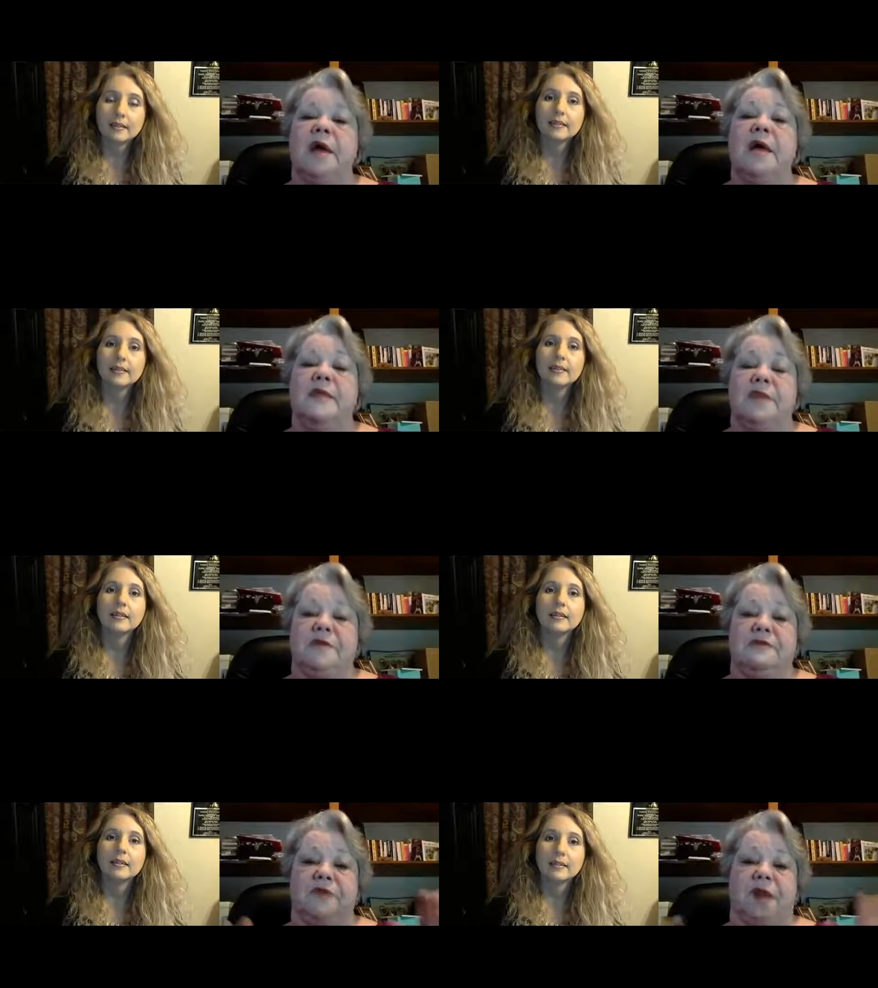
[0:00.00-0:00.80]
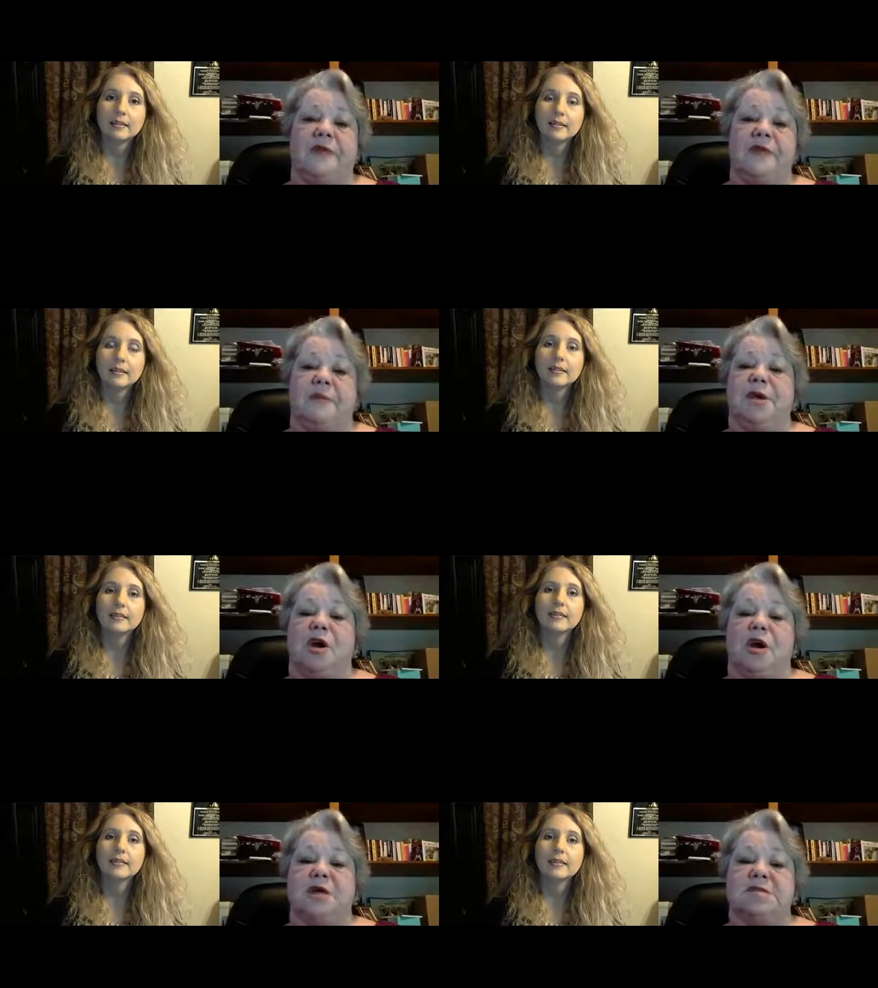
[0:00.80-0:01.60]
Speaker 1: then fill out that PR
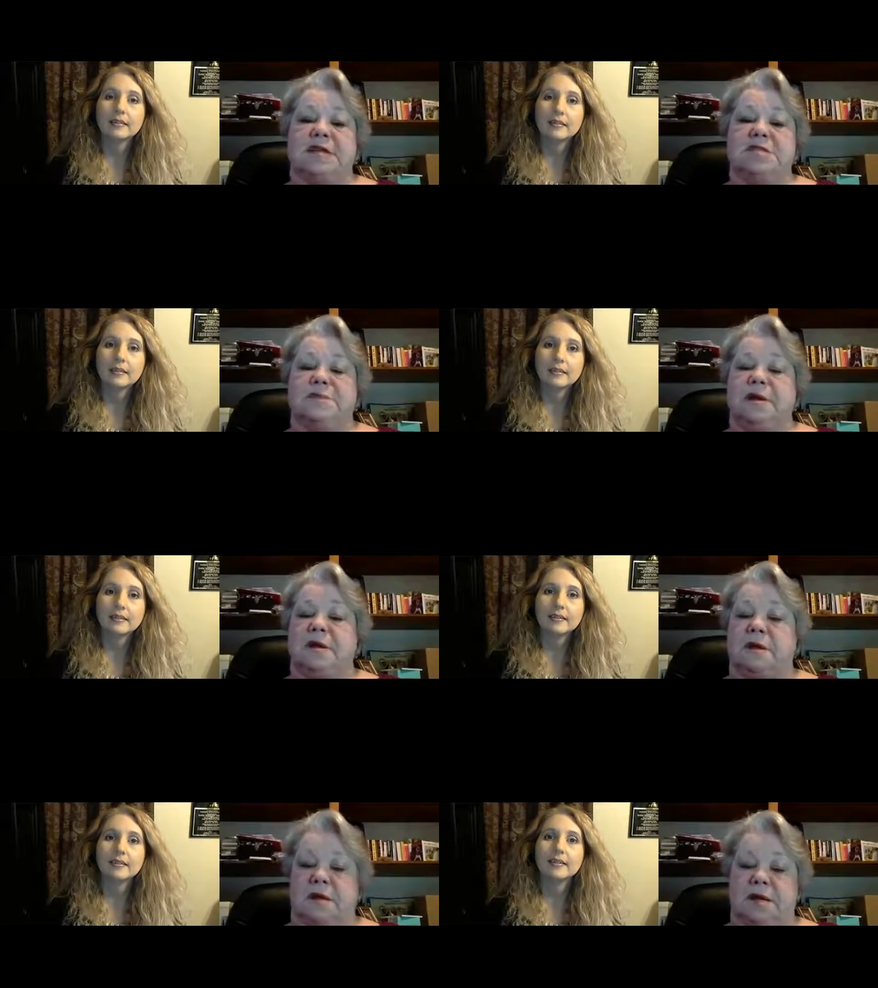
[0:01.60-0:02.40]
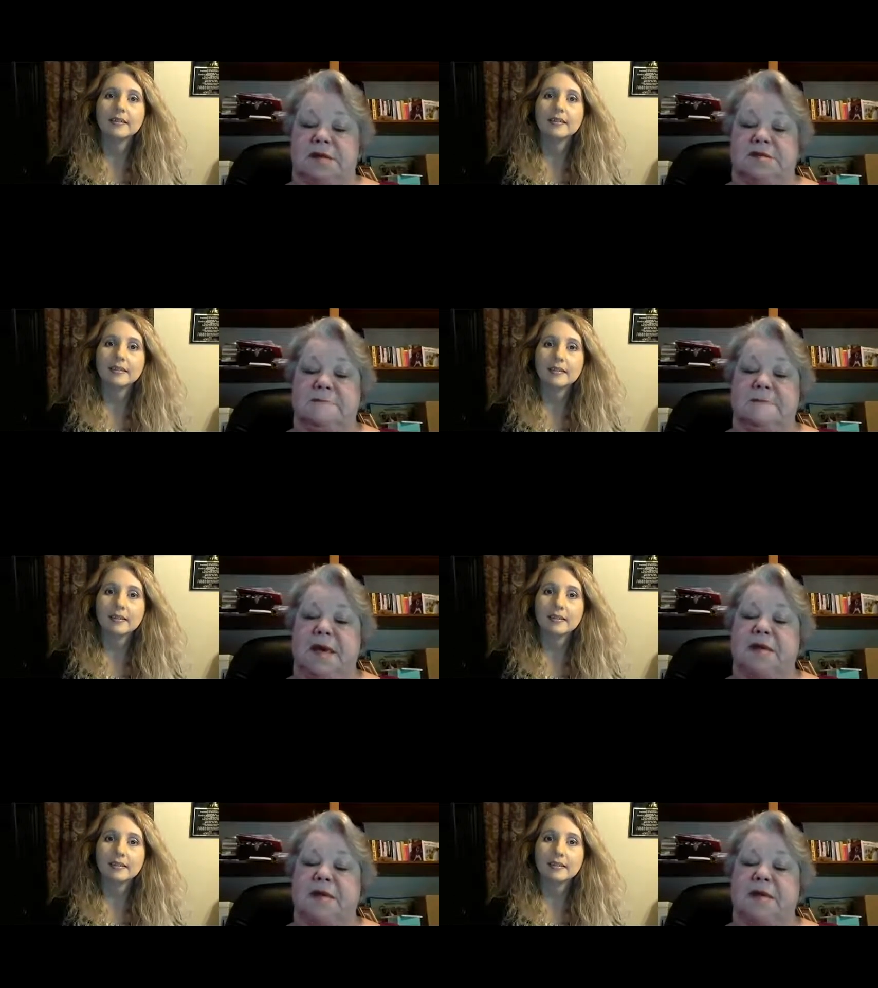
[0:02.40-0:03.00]
assessment click submit.